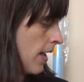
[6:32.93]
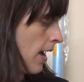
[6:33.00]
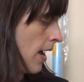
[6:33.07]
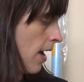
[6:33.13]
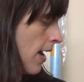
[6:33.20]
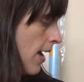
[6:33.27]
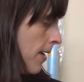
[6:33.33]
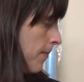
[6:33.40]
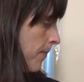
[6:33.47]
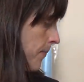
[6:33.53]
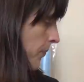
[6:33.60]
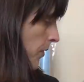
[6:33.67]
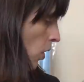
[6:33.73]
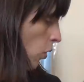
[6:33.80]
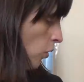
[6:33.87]

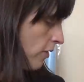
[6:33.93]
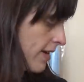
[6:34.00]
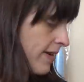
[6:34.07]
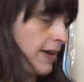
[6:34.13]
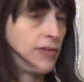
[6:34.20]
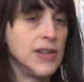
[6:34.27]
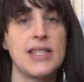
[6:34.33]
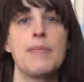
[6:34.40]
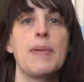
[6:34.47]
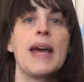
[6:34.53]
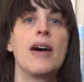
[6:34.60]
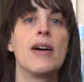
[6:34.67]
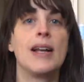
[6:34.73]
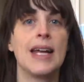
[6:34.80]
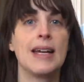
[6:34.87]
um, or if it's a bit
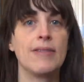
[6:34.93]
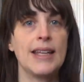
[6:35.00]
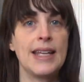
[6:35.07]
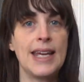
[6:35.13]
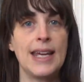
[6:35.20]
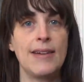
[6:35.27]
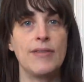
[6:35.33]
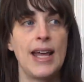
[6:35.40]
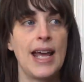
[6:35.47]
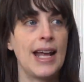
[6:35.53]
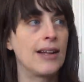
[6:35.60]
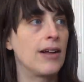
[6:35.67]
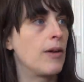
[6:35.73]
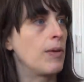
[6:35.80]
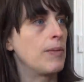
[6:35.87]
earlier in the
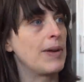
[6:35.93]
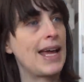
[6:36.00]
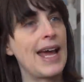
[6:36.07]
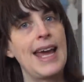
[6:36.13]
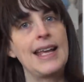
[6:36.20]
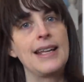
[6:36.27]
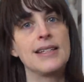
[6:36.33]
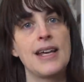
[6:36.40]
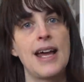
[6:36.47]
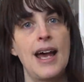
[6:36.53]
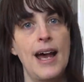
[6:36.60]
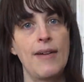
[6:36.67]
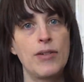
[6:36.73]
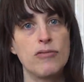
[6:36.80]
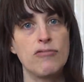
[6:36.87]
evening, like when we get in to
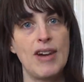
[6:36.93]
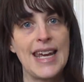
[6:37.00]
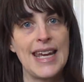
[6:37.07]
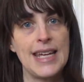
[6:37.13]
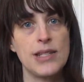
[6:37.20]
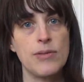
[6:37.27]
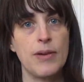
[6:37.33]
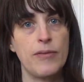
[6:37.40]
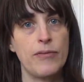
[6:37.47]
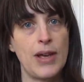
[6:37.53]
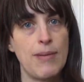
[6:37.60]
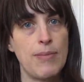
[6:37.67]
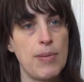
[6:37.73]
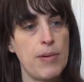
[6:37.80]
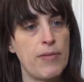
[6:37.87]
have a read with
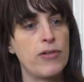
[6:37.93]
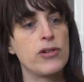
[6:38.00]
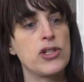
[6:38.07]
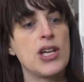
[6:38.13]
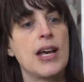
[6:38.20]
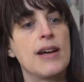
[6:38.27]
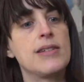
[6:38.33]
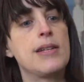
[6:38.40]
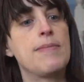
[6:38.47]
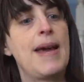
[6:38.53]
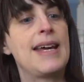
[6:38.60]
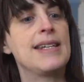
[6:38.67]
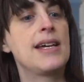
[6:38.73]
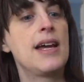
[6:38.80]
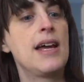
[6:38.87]
Phoebe before she goes to
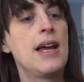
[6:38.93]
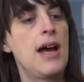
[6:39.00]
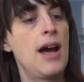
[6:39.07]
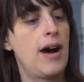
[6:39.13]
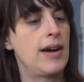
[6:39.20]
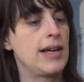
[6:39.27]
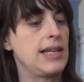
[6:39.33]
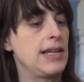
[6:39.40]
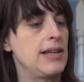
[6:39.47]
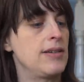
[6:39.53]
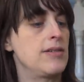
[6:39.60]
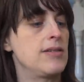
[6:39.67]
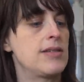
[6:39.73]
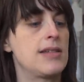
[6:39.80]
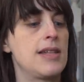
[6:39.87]
bed, I
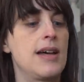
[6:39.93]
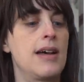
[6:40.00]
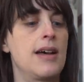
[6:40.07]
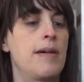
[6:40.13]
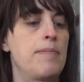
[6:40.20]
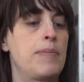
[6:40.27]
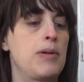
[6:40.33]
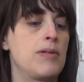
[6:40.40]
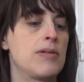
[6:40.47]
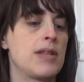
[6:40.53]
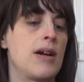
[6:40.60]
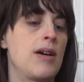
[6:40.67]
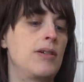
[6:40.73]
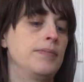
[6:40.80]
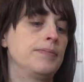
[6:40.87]
use the Boots
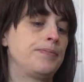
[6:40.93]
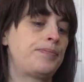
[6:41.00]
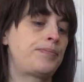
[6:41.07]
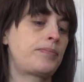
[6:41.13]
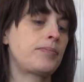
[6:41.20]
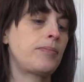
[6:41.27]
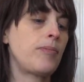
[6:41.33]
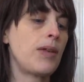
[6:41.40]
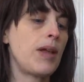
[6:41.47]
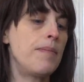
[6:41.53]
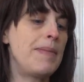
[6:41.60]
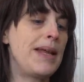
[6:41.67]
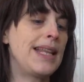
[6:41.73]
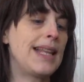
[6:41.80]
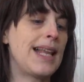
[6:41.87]
own
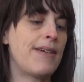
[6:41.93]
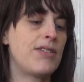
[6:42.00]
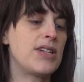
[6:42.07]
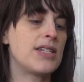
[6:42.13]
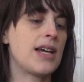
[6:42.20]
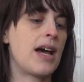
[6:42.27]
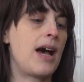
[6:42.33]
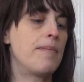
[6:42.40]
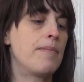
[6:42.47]
mint lavender and